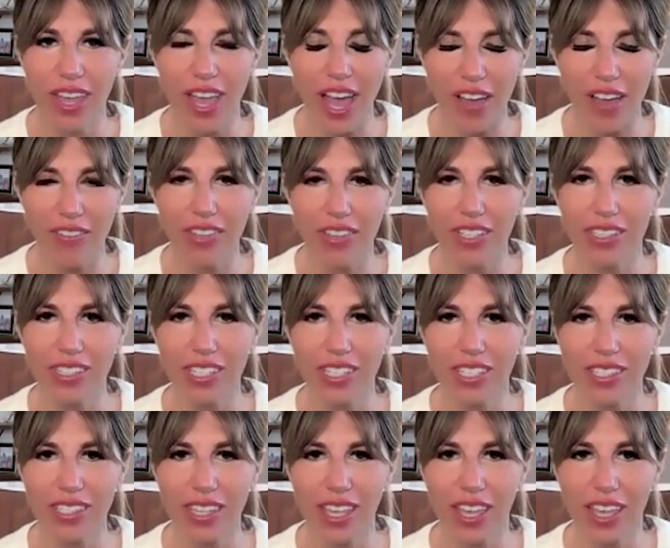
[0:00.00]
having
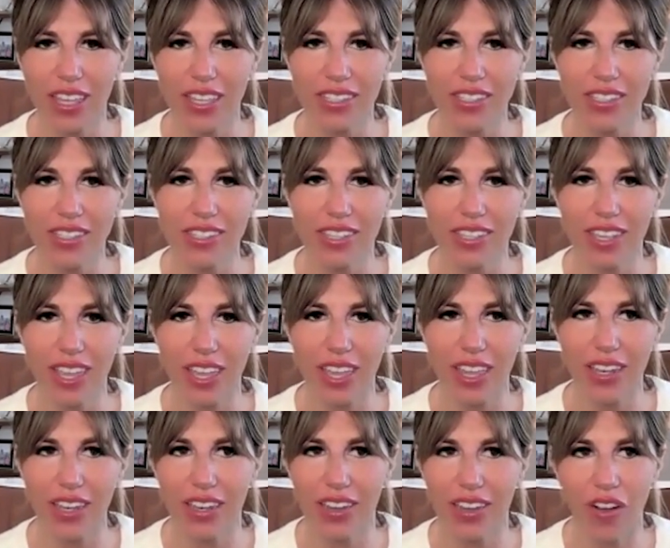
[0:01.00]
success
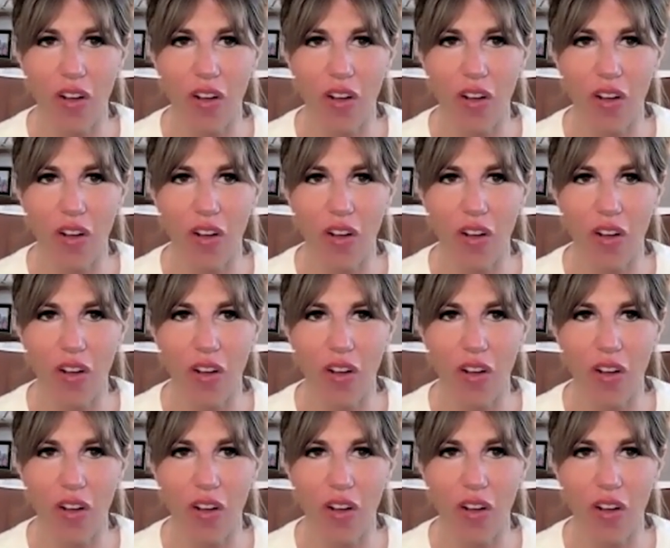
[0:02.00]
and